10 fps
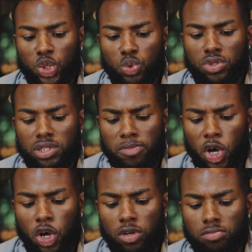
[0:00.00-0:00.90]
Cute,
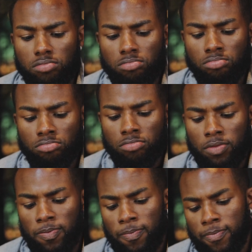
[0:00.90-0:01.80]
small,
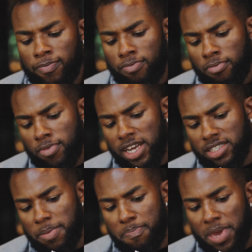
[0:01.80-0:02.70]
nice and